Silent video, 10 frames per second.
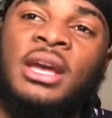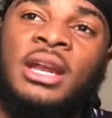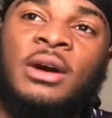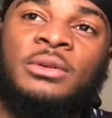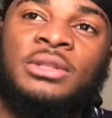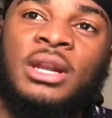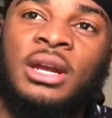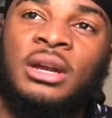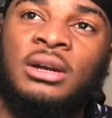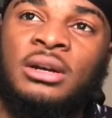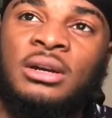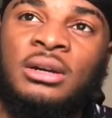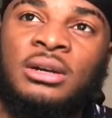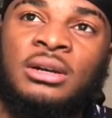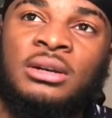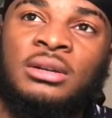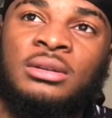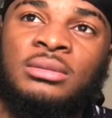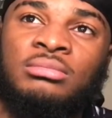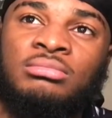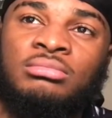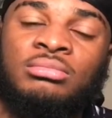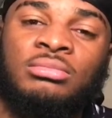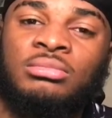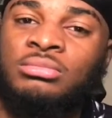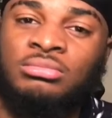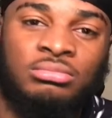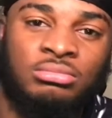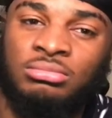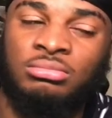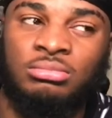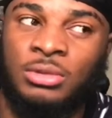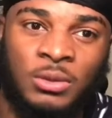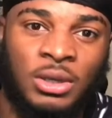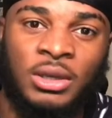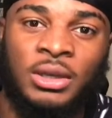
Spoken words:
And I was like, okay.